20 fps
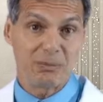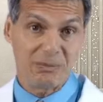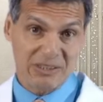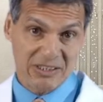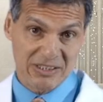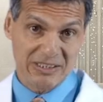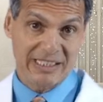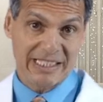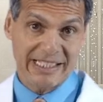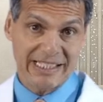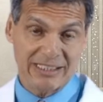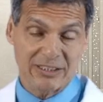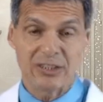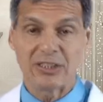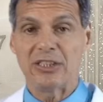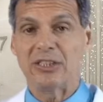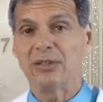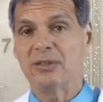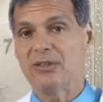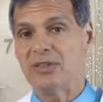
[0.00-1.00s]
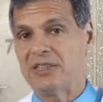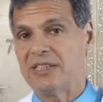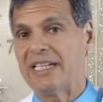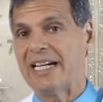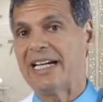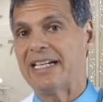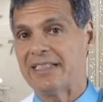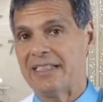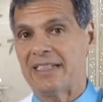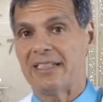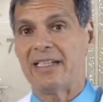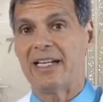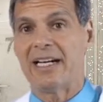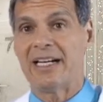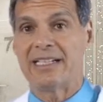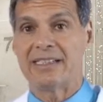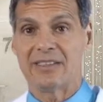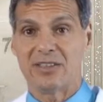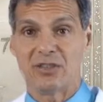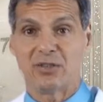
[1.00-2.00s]
mistake to use
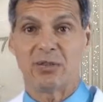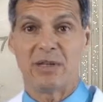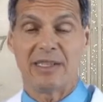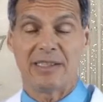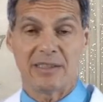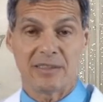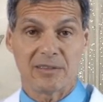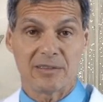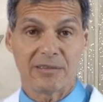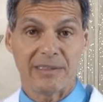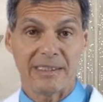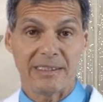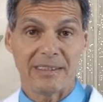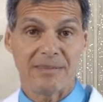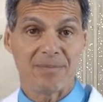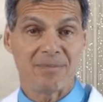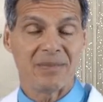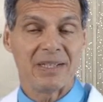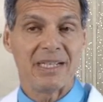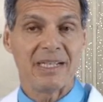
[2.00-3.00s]
dandelion to try to treat it.